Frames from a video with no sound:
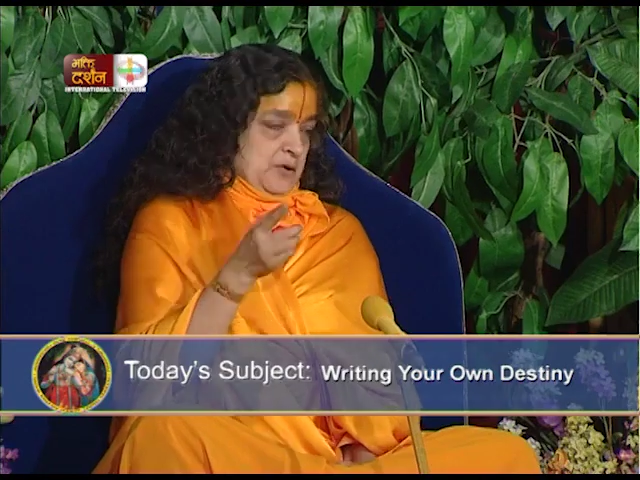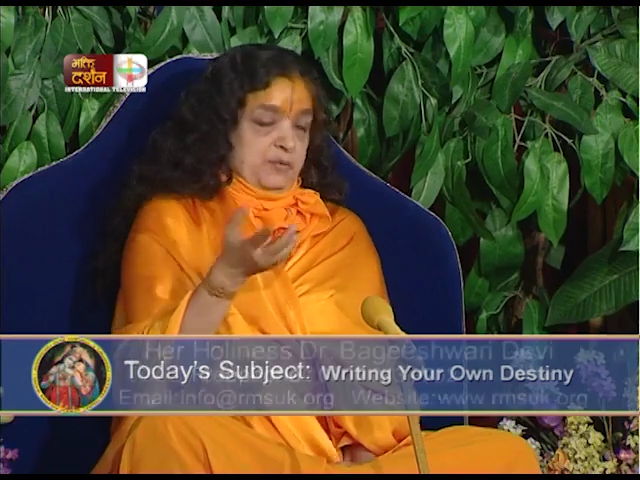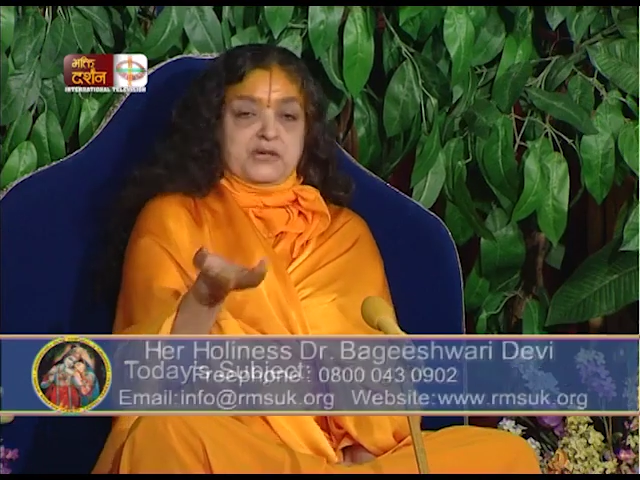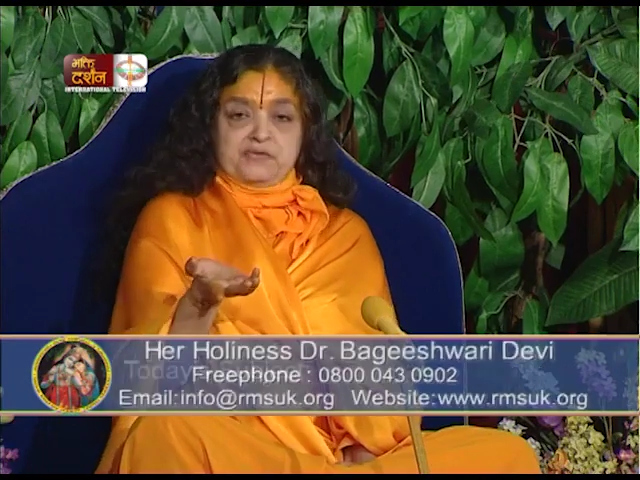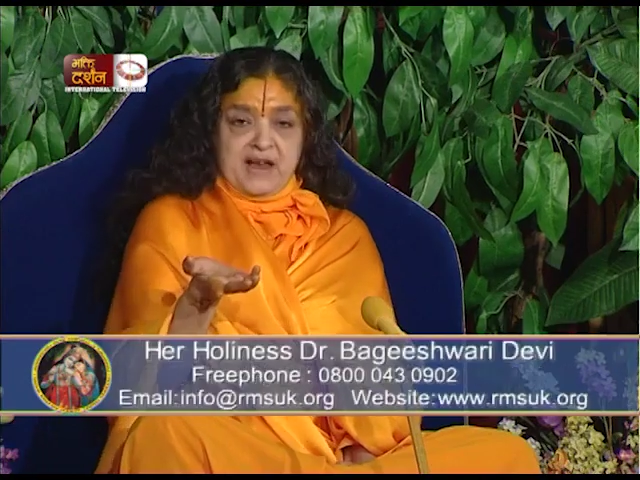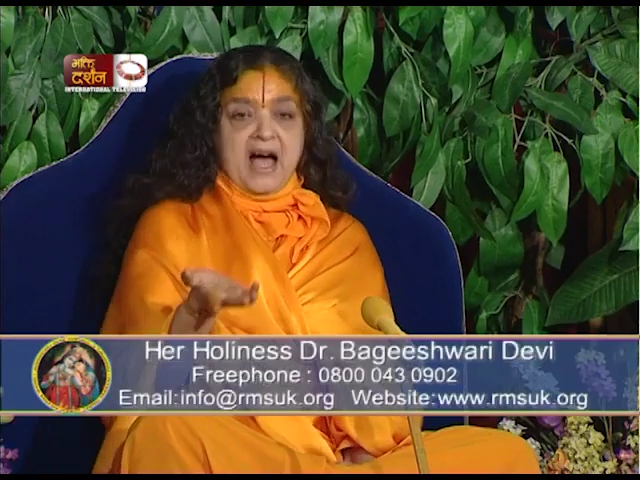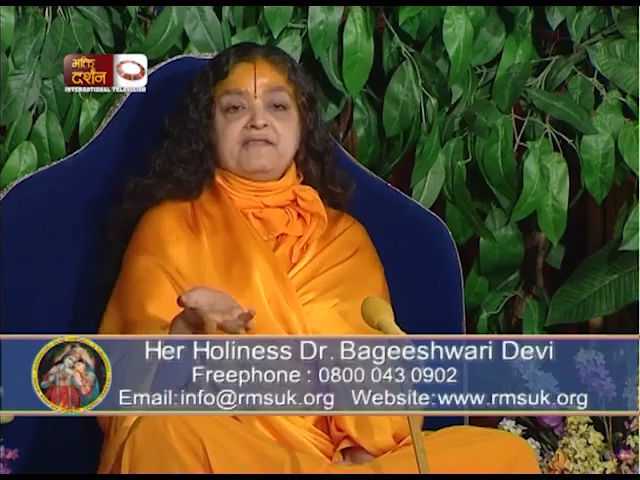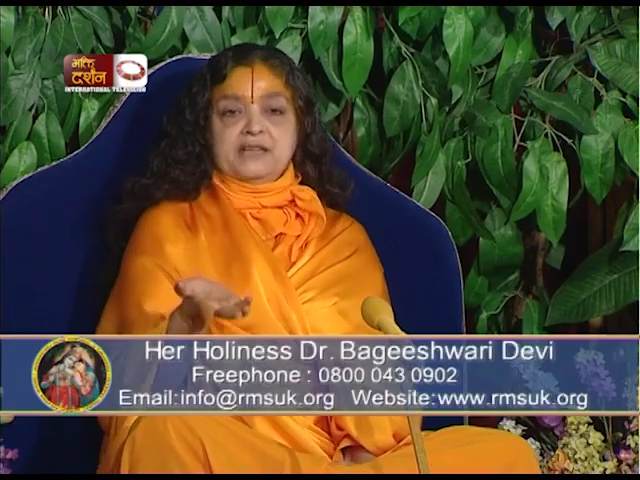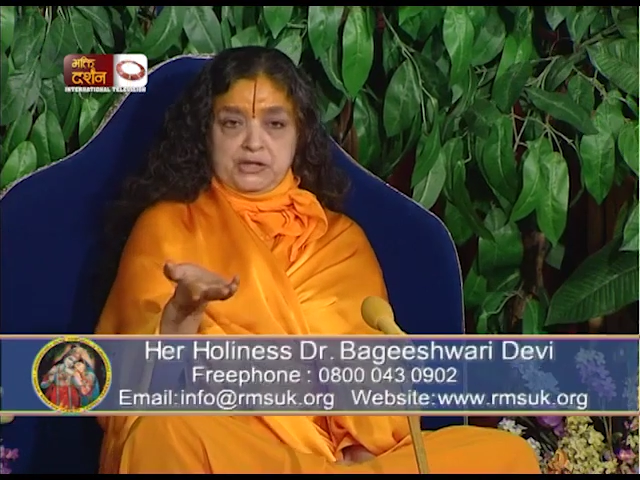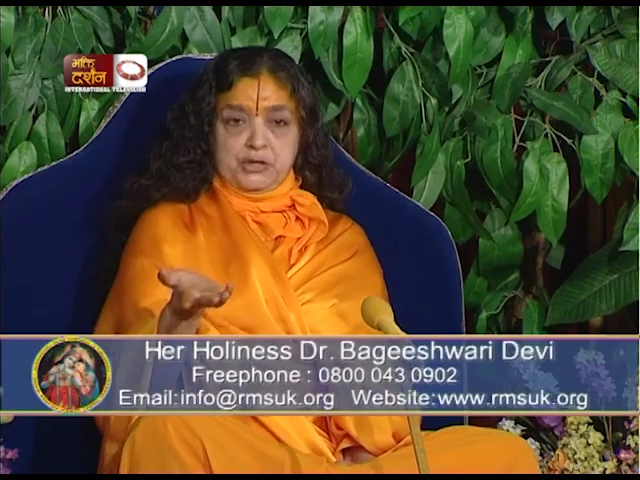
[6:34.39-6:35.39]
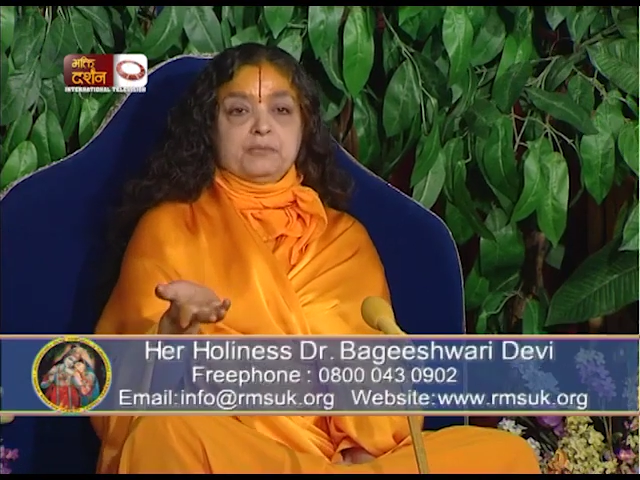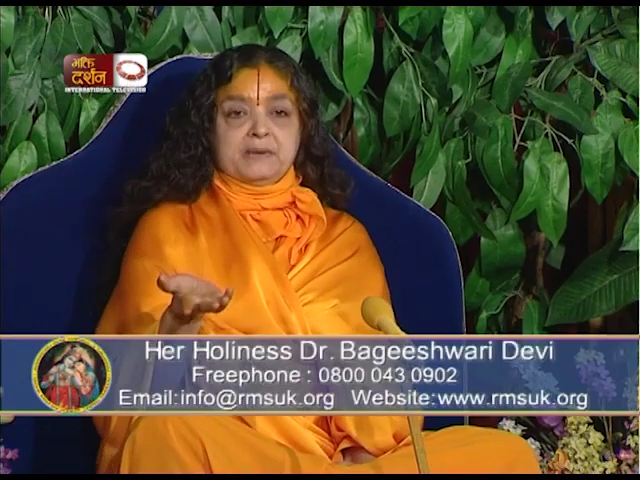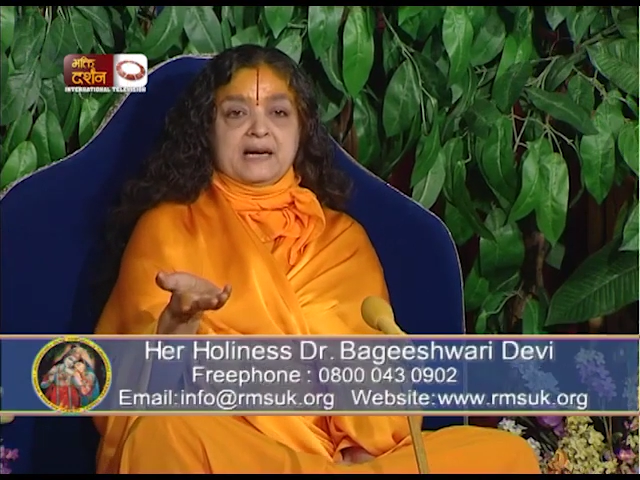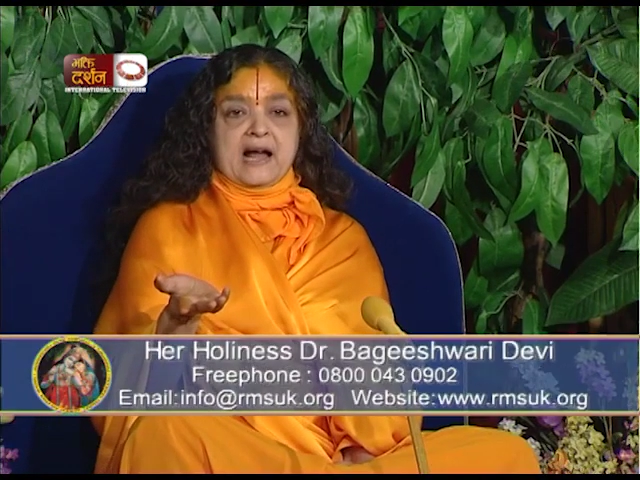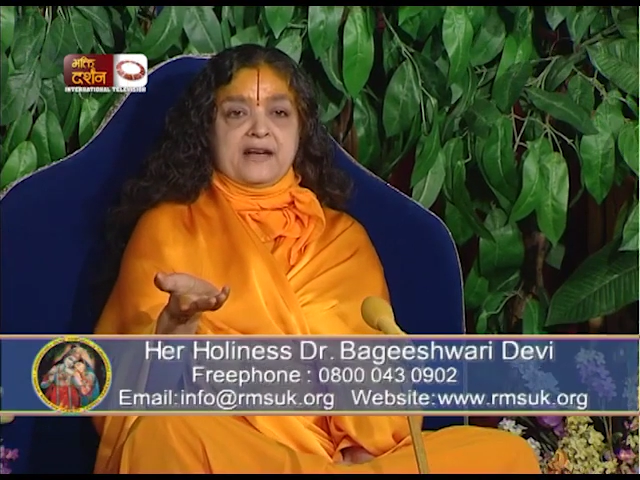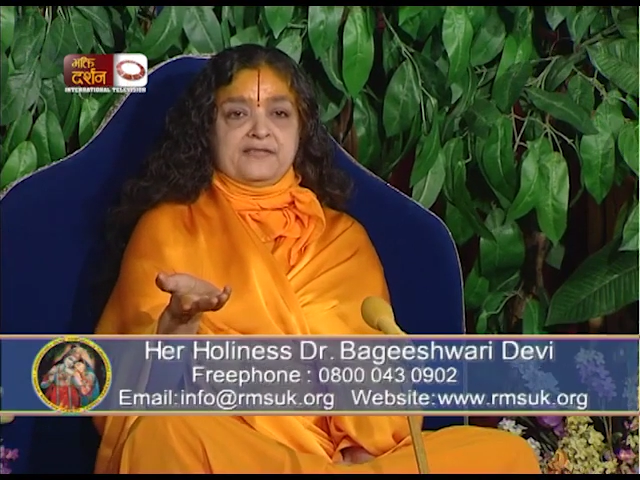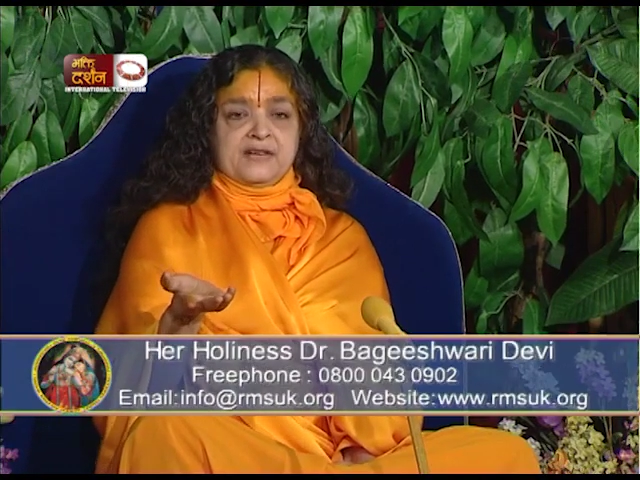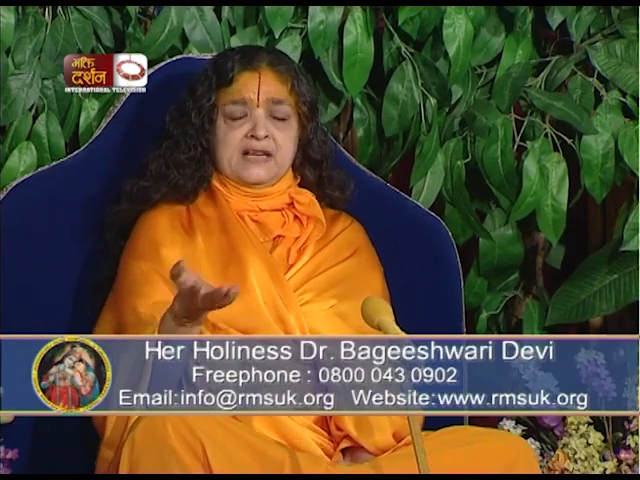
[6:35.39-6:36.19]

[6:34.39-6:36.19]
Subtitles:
which we have in human life,